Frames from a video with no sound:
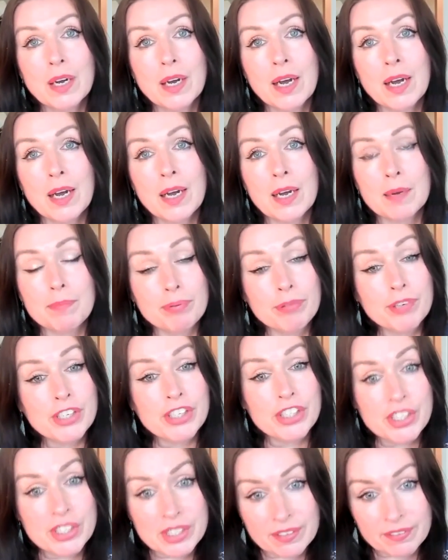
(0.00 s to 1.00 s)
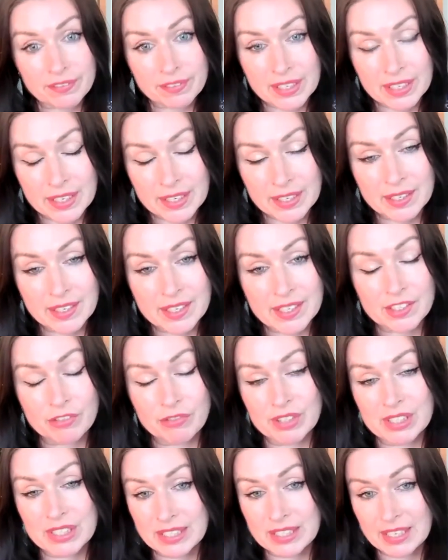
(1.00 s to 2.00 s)
appreciatively it's
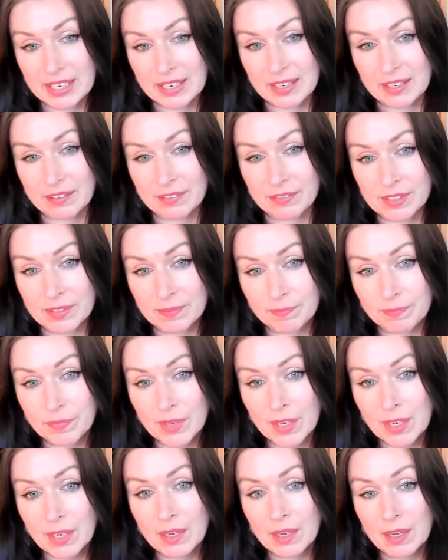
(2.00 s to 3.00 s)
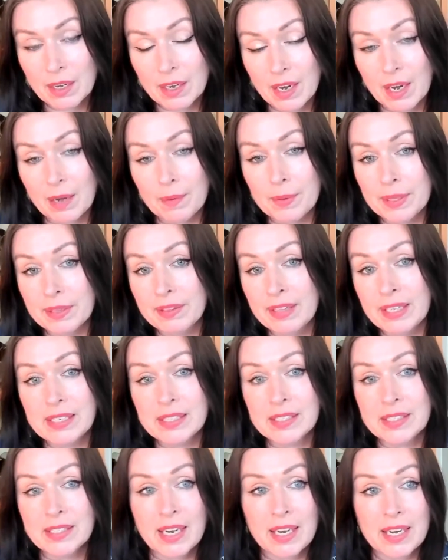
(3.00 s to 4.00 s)
received. I mean,
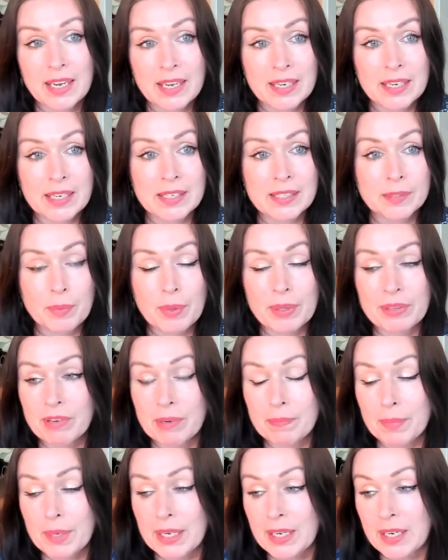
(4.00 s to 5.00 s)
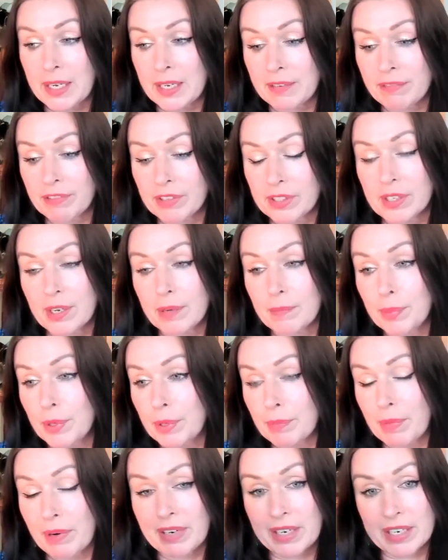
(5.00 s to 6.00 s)
these days, whether it be, for example,
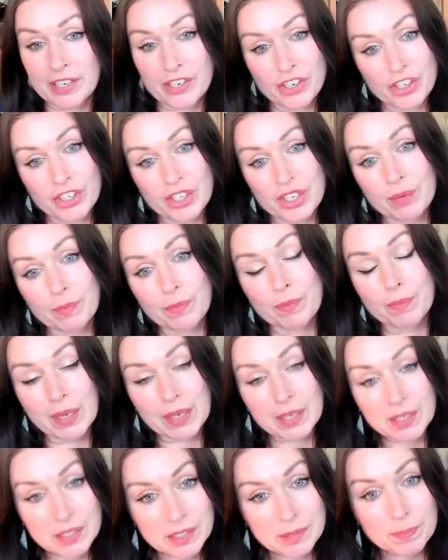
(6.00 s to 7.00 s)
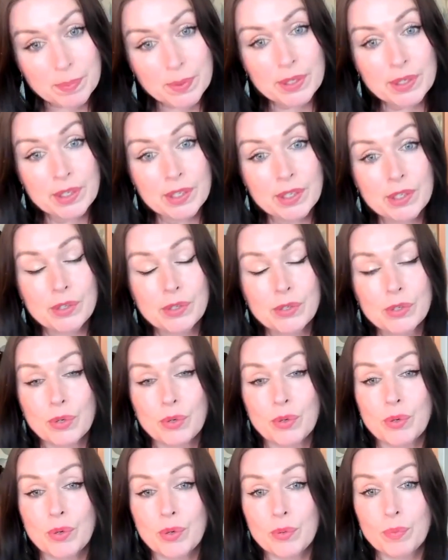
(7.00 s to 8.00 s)
in my relationship with my husband
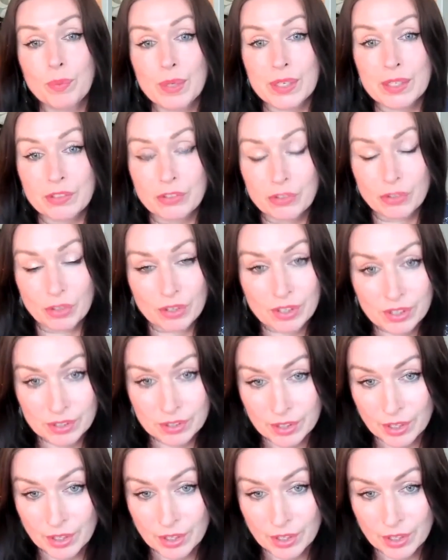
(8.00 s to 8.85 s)
or with Jonathan,